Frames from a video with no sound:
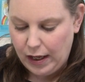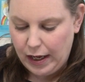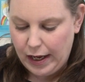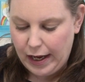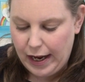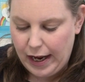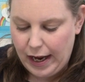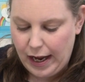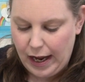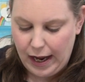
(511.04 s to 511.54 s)

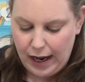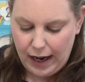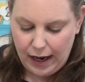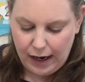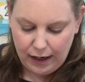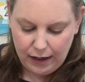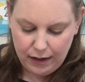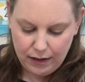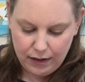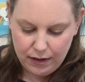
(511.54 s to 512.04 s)

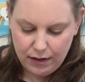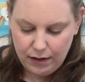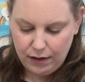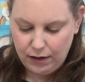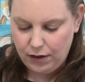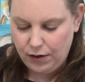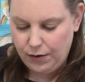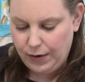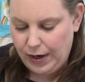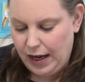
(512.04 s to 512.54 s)
and
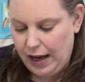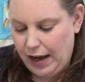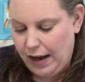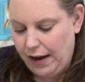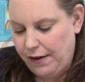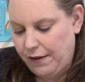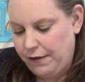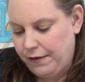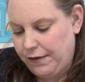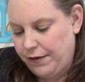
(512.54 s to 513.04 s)
you
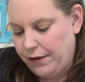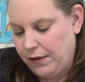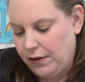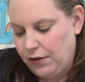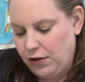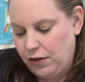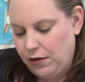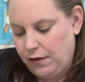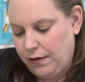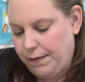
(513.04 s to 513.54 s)
have
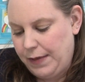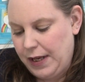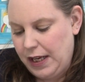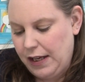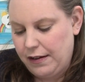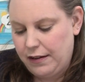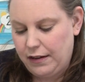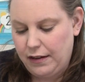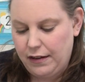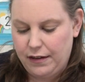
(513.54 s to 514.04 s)

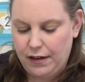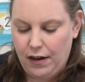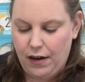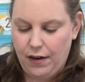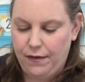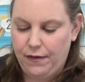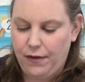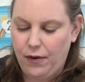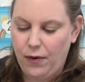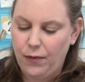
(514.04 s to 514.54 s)
pieces
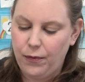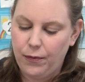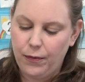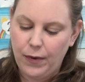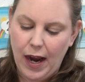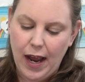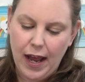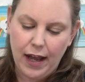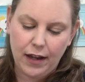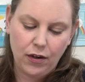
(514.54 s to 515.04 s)
of
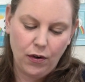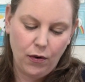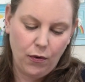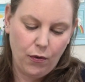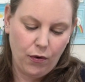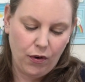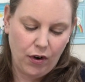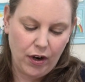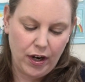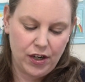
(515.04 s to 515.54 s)
red,
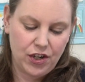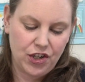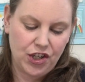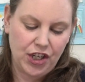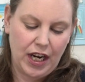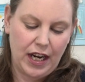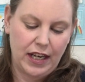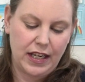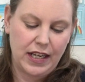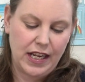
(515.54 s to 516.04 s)
orange,
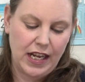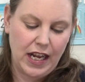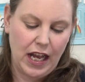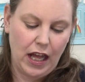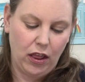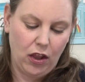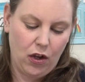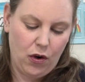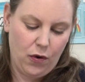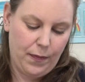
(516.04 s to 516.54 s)
and
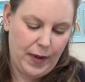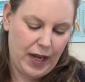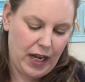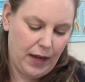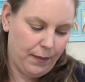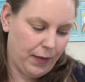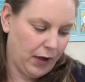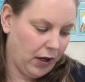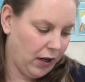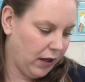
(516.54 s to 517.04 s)
yellow
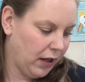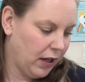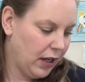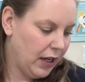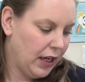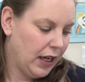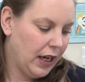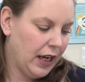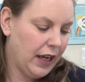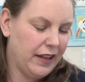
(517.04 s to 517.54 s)
paper,
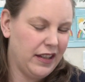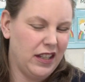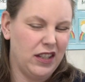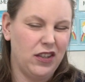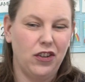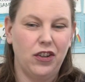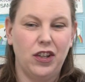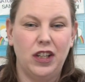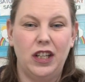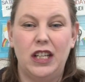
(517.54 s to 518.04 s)
and then
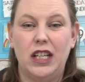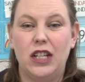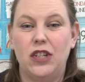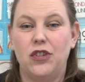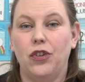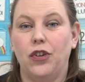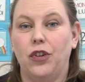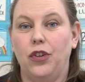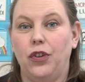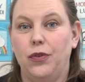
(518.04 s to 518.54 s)
you're going to need
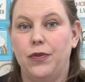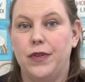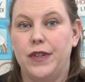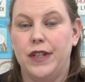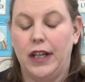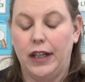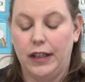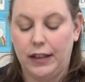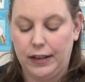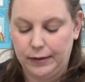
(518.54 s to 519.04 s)
your glue
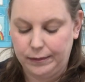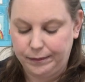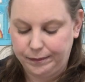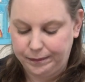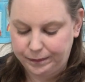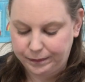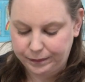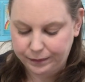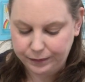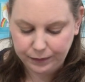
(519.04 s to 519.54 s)
stick.
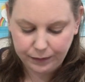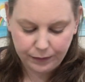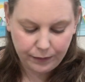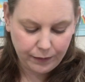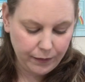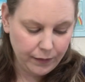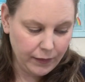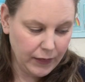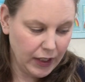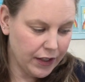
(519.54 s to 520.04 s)

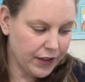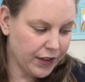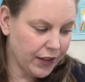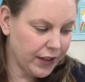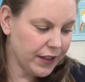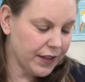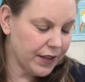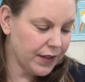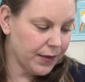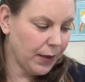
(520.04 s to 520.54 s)
So
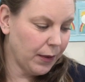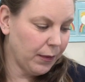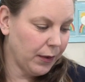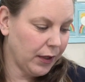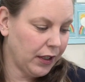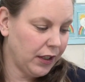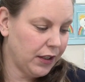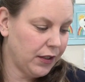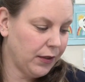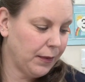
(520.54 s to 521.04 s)
this is what we're
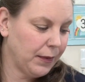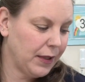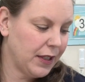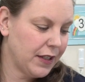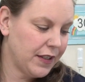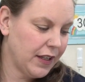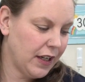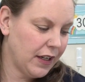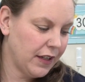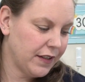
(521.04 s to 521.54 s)
going to do. I'm going to
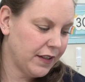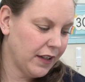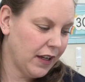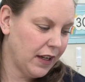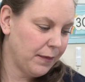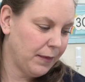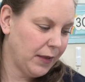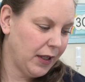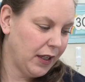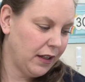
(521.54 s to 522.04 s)
set
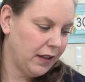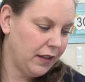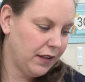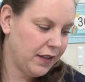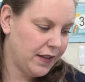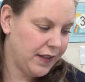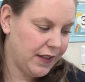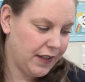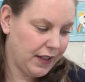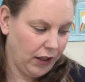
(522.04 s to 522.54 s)
aside my
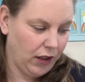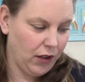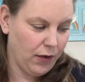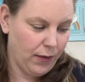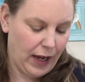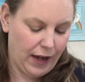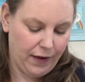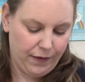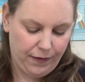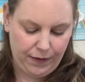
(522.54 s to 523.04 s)

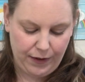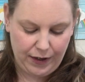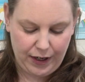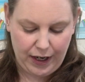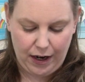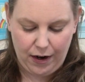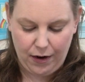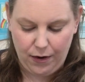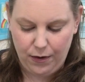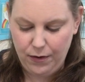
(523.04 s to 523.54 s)
silhouette for
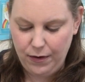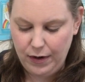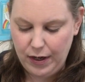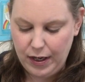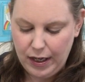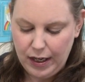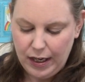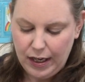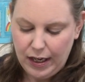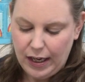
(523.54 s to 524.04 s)
now,
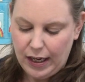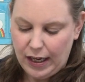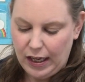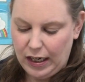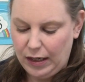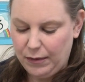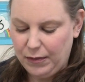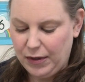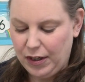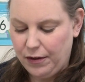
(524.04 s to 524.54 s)
and
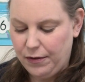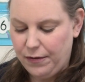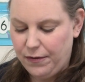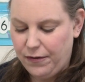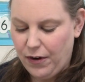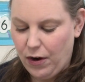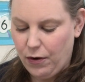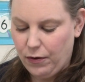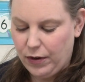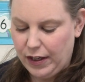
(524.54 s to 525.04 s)
I'm going to
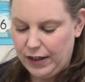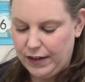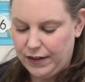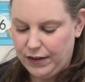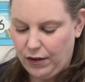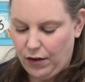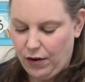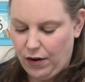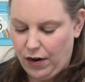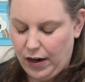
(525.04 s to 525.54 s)

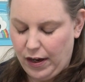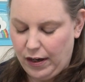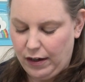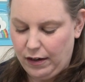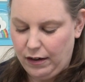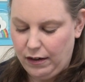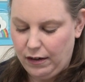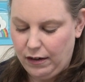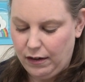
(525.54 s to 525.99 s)
focus on